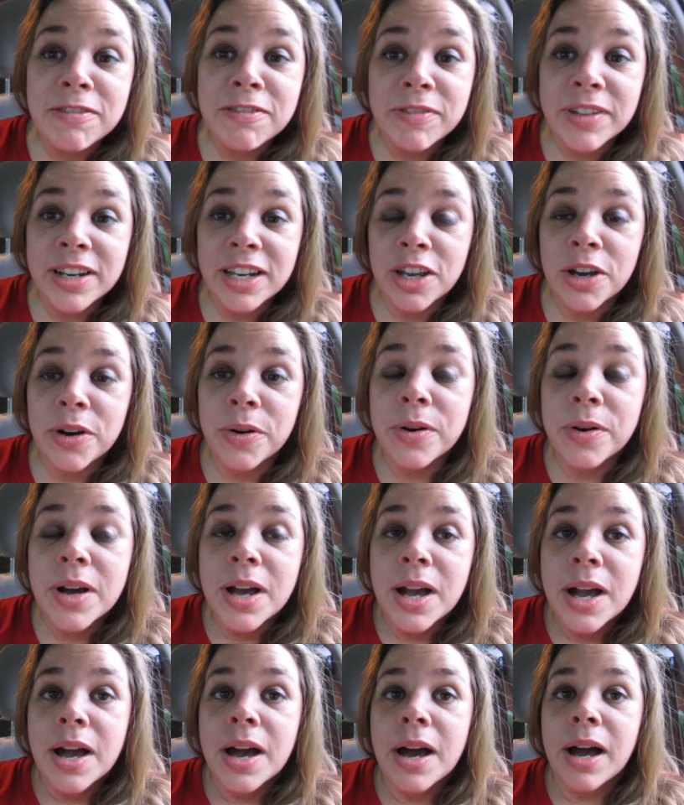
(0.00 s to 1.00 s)
a video
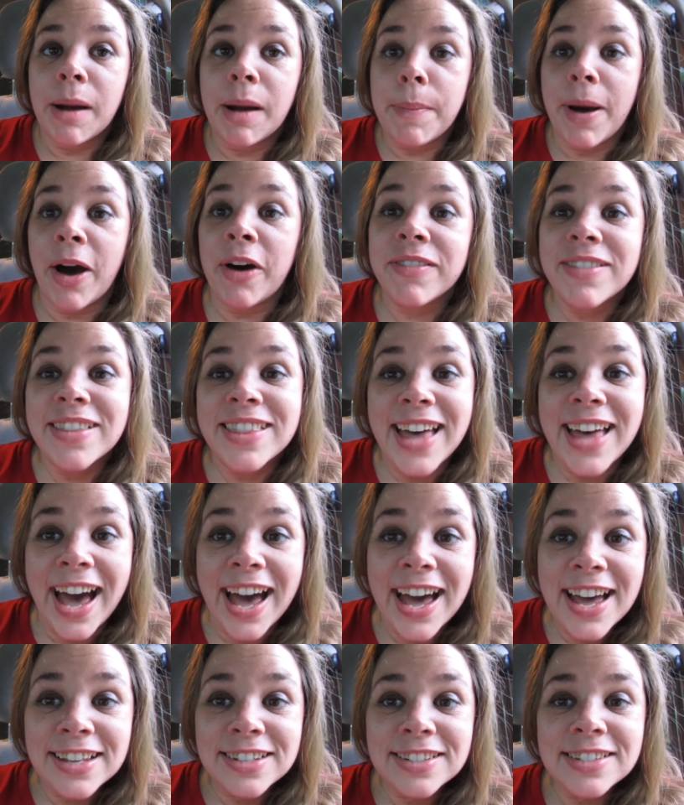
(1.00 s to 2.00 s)
about
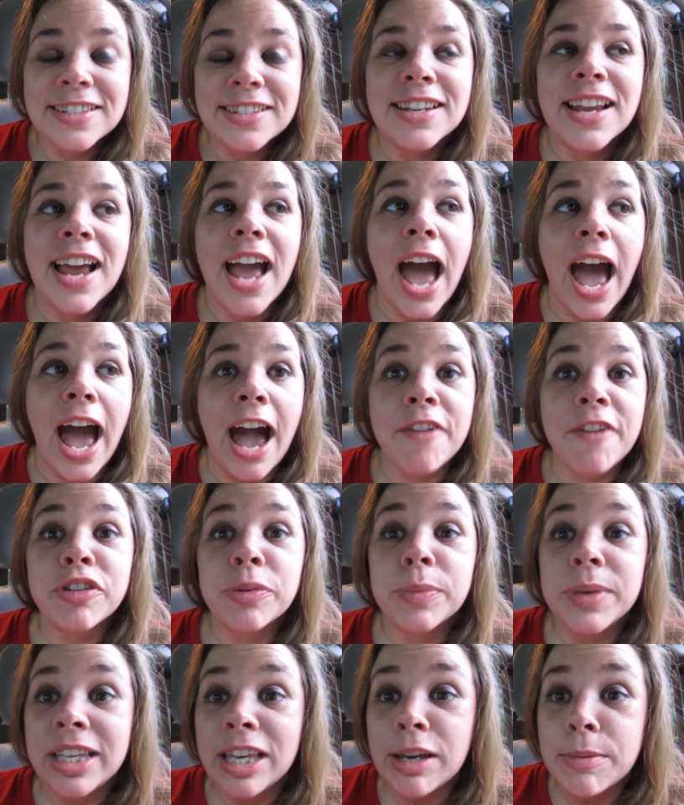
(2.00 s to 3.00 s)
that
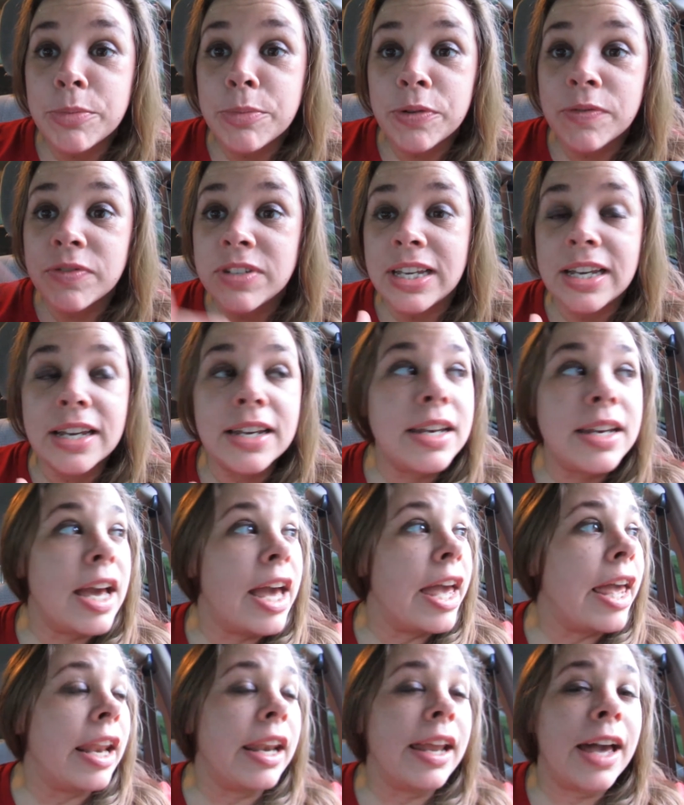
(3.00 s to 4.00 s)
after we get moved in.
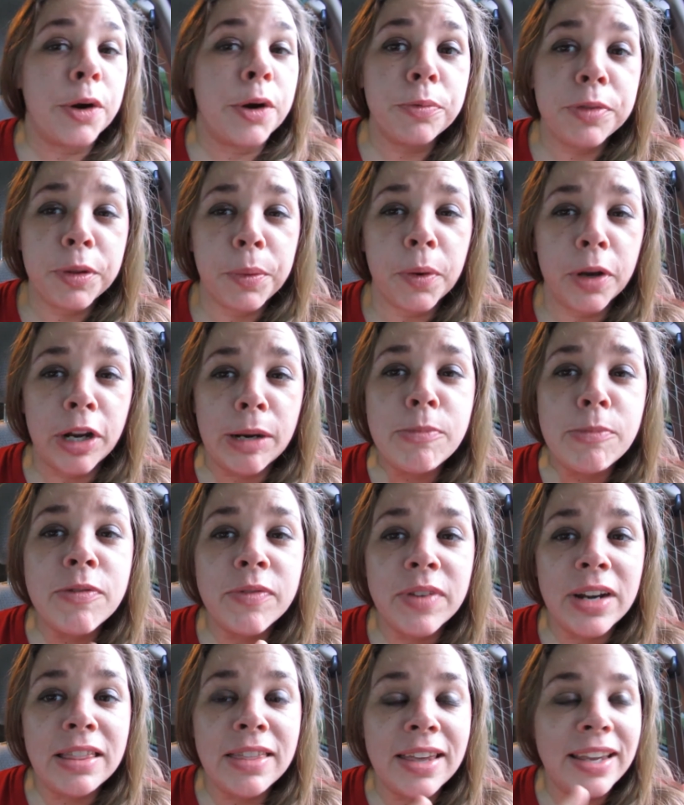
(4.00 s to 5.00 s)
And I don't think we're gonna
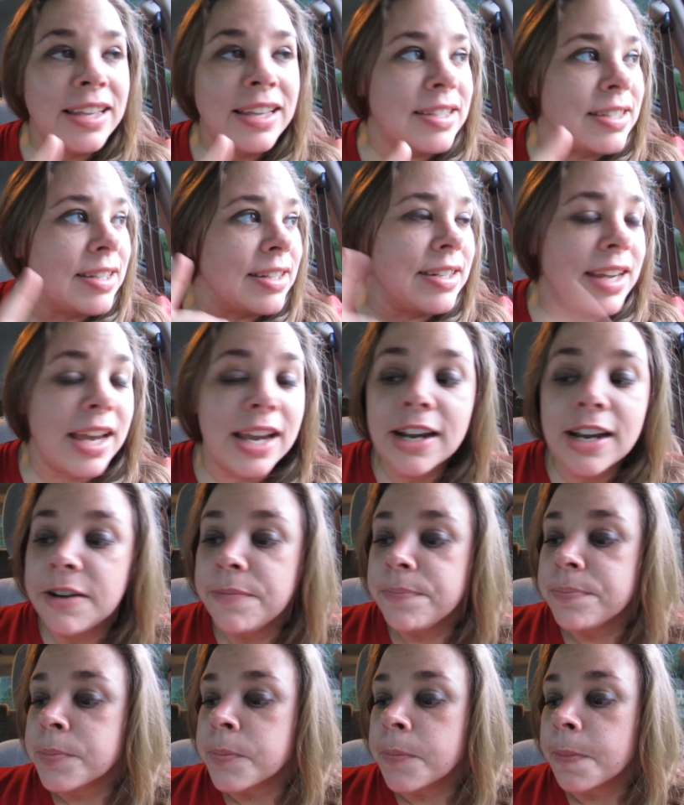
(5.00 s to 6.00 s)
move anything in
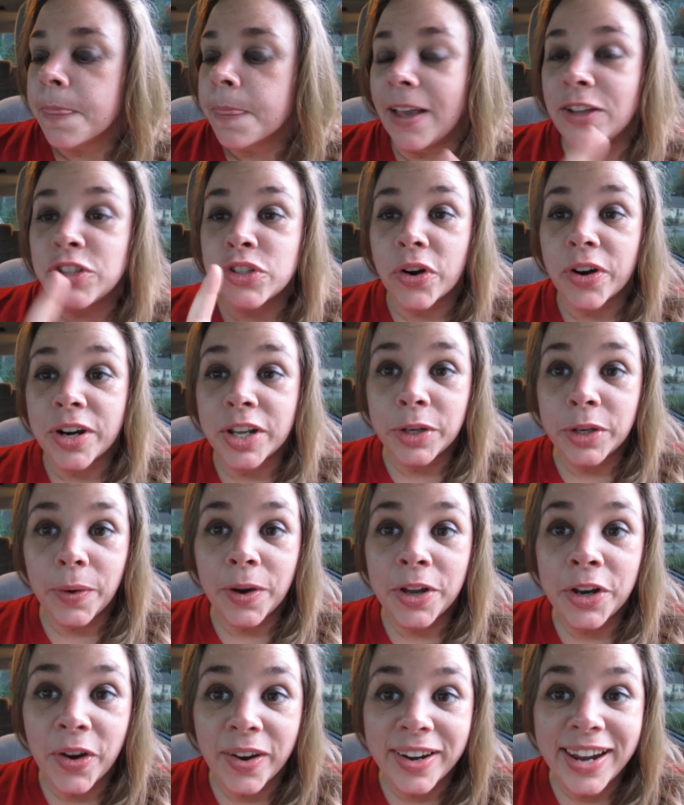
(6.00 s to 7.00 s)
today. It's already
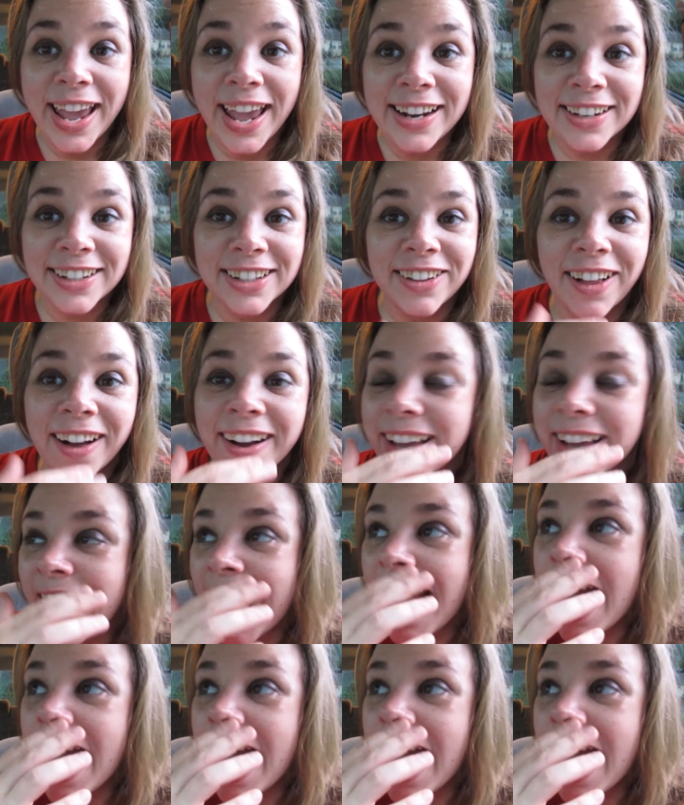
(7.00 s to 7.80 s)
going on eight o'clock.